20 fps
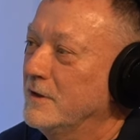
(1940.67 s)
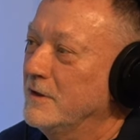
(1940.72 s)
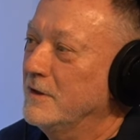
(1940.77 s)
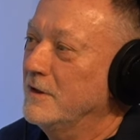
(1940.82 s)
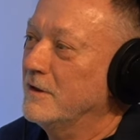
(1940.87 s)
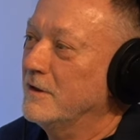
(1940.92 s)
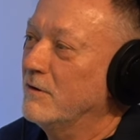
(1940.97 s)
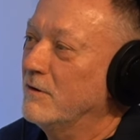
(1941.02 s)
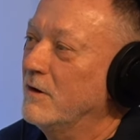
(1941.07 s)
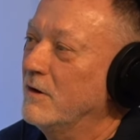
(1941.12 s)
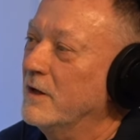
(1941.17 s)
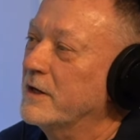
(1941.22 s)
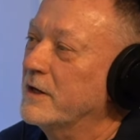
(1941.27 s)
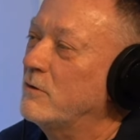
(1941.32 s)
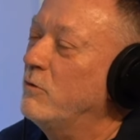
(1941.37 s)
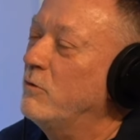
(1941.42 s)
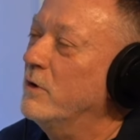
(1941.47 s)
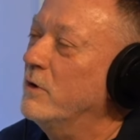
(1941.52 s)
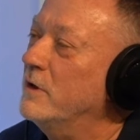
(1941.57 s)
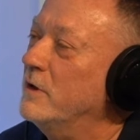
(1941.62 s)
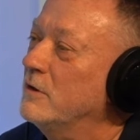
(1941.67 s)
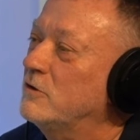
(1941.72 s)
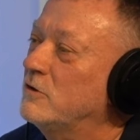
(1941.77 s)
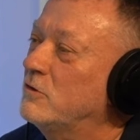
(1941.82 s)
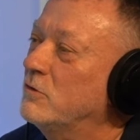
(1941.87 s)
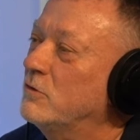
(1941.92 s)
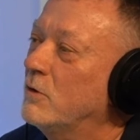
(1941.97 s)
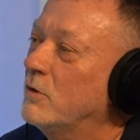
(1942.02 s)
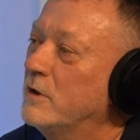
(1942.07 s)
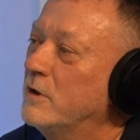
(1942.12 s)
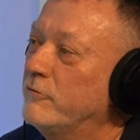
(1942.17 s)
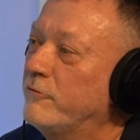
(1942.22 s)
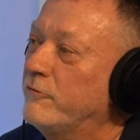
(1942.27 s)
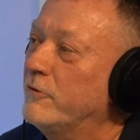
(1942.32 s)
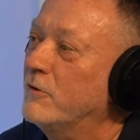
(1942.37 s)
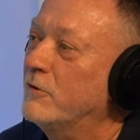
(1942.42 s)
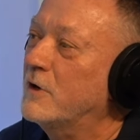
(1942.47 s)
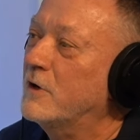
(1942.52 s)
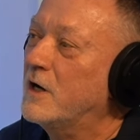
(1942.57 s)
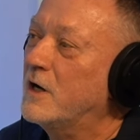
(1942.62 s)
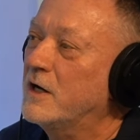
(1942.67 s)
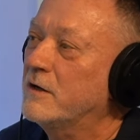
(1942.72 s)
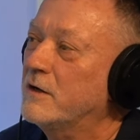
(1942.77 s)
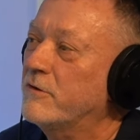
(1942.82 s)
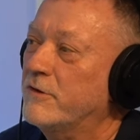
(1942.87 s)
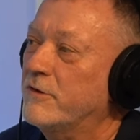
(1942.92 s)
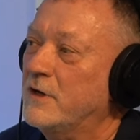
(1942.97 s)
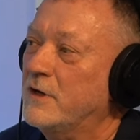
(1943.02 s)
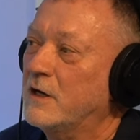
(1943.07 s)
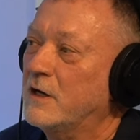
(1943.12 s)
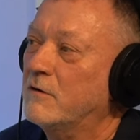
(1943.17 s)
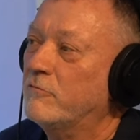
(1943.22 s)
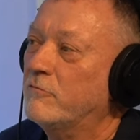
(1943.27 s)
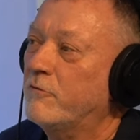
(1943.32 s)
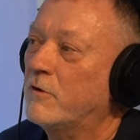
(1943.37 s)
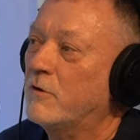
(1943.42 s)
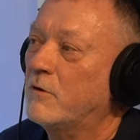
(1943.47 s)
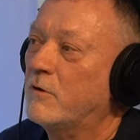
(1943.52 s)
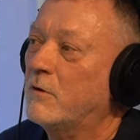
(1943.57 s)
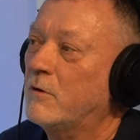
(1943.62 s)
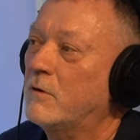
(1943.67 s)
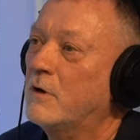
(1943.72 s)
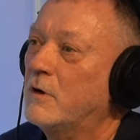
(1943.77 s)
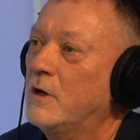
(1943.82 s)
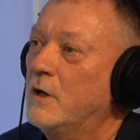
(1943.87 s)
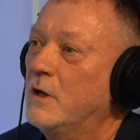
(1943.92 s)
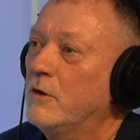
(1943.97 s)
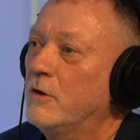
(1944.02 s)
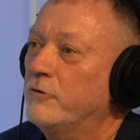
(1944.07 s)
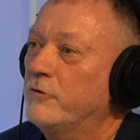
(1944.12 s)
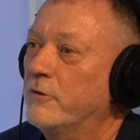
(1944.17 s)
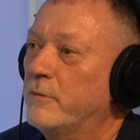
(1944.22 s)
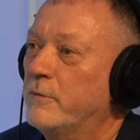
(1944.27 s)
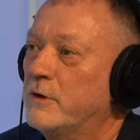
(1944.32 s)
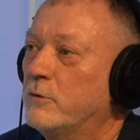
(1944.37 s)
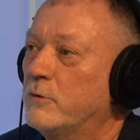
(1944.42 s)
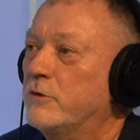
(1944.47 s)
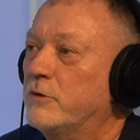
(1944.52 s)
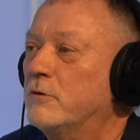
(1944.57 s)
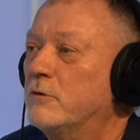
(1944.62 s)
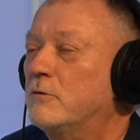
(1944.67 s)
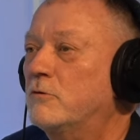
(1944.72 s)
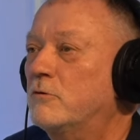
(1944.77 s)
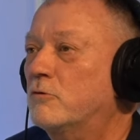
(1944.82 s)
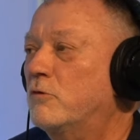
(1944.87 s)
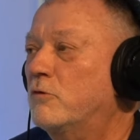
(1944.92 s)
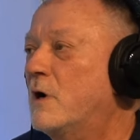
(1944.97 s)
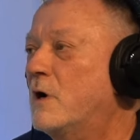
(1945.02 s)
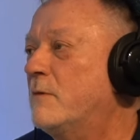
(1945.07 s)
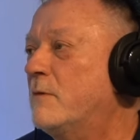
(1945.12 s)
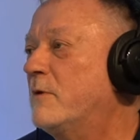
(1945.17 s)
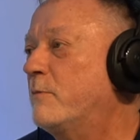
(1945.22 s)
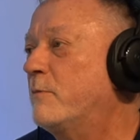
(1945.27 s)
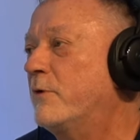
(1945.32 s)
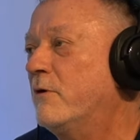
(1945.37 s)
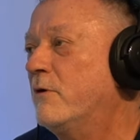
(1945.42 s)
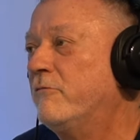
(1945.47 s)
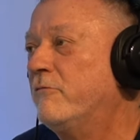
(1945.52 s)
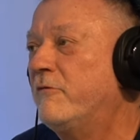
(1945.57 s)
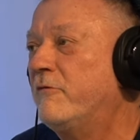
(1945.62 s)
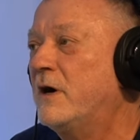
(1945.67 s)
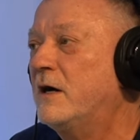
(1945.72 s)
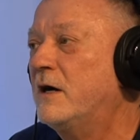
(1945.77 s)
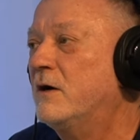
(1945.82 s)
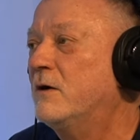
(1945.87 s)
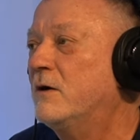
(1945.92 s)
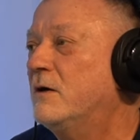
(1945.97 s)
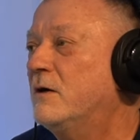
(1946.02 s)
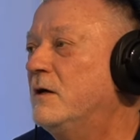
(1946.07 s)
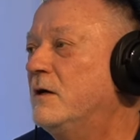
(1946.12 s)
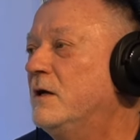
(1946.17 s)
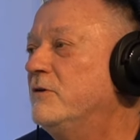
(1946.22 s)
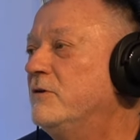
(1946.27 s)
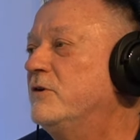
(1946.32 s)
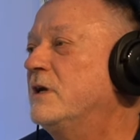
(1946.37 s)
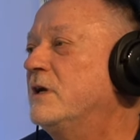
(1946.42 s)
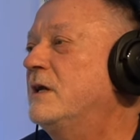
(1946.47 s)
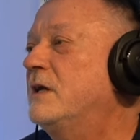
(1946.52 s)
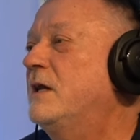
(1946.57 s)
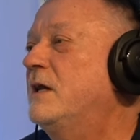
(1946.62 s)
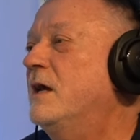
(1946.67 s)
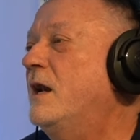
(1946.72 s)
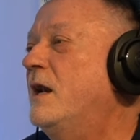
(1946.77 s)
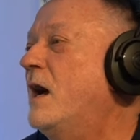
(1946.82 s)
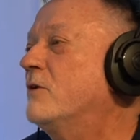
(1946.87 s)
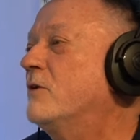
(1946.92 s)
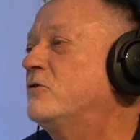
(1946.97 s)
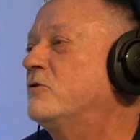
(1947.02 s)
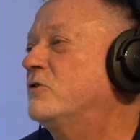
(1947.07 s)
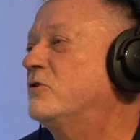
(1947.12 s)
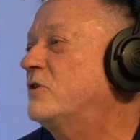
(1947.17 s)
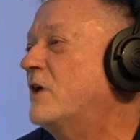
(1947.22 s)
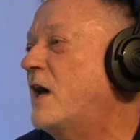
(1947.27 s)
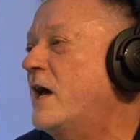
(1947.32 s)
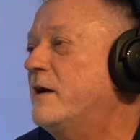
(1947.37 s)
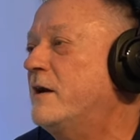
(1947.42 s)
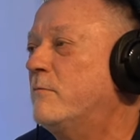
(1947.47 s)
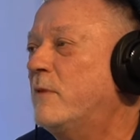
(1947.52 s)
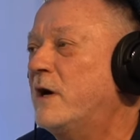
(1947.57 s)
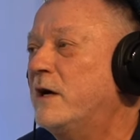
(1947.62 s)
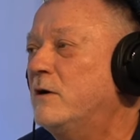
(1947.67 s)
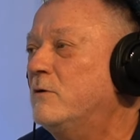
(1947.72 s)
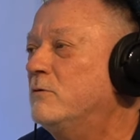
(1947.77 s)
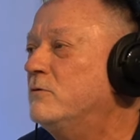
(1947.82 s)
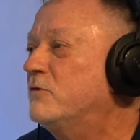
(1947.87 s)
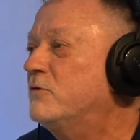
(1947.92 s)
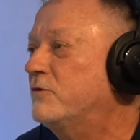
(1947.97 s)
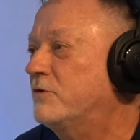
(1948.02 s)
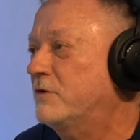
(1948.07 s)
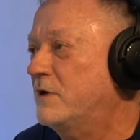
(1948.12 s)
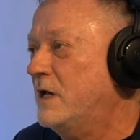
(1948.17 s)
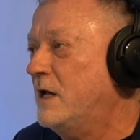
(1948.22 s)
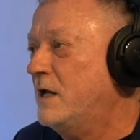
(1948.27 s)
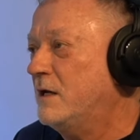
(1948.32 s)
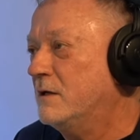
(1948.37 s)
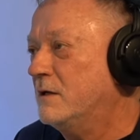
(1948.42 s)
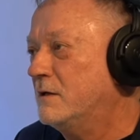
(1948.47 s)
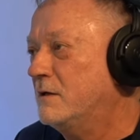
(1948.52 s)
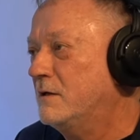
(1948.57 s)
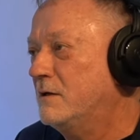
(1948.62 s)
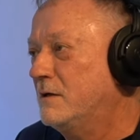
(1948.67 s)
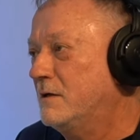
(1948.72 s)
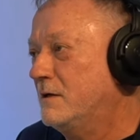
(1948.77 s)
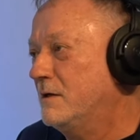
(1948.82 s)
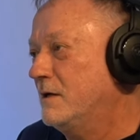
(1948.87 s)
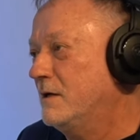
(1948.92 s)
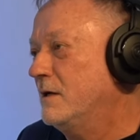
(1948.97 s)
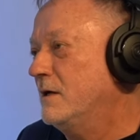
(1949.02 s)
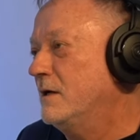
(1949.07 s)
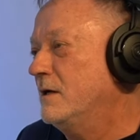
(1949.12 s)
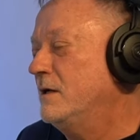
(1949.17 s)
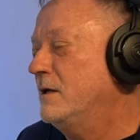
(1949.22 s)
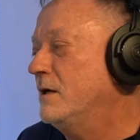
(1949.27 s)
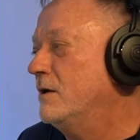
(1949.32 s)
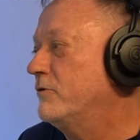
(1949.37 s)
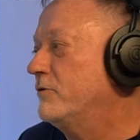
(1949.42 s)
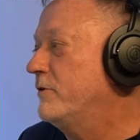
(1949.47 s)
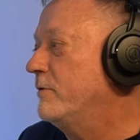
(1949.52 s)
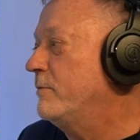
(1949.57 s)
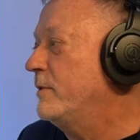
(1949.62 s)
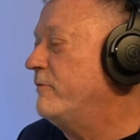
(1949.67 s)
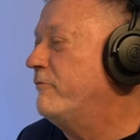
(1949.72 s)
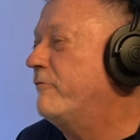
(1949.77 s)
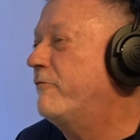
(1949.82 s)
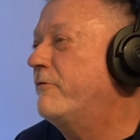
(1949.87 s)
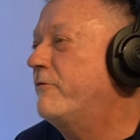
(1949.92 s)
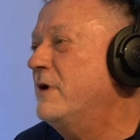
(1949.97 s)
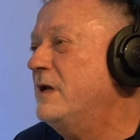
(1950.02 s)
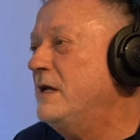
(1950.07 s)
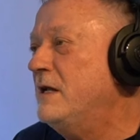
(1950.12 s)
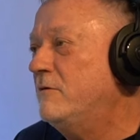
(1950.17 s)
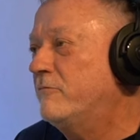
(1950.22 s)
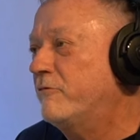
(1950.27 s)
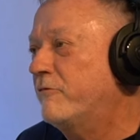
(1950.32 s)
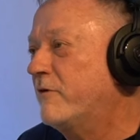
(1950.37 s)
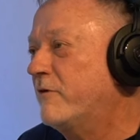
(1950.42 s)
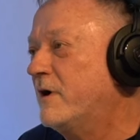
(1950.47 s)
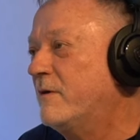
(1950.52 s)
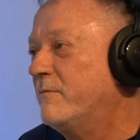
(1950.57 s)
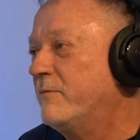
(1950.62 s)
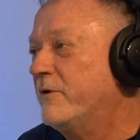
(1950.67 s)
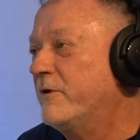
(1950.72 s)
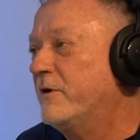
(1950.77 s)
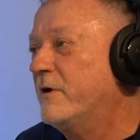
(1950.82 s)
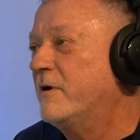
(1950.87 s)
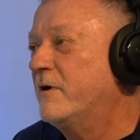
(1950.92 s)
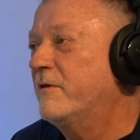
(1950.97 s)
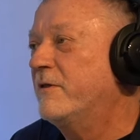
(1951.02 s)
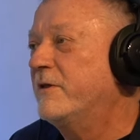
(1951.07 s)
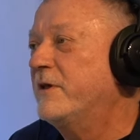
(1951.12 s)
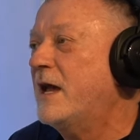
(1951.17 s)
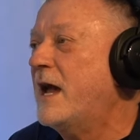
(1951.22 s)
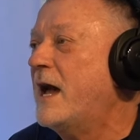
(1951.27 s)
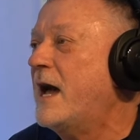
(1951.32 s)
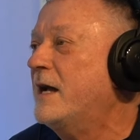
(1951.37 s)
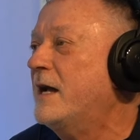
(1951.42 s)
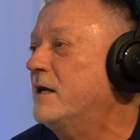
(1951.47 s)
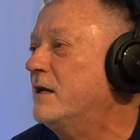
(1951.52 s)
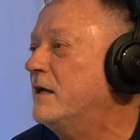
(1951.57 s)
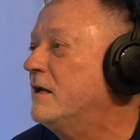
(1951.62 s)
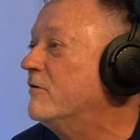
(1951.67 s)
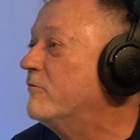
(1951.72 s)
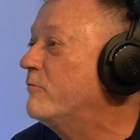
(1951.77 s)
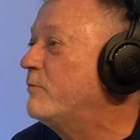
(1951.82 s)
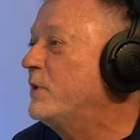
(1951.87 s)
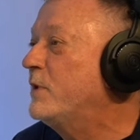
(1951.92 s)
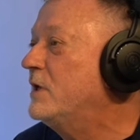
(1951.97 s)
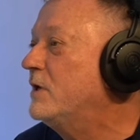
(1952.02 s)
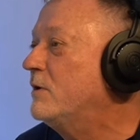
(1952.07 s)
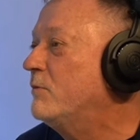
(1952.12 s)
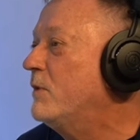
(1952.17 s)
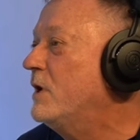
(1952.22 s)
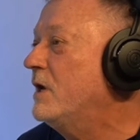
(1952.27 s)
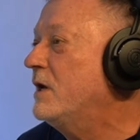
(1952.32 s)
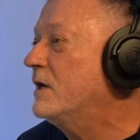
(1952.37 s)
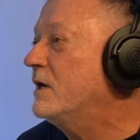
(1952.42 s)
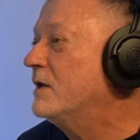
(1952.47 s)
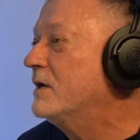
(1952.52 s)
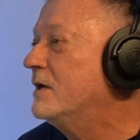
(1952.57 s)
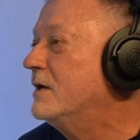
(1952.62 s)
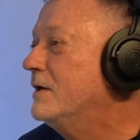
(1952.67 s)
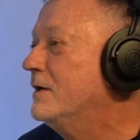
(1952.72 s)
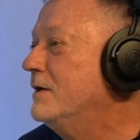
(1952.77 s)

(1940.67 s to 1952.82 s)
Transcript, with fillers: You know, like what a joyful kind of thing for somebody with a trauma profile to get outside of my own skin. Right. You know, to be freed from the the agony of being me.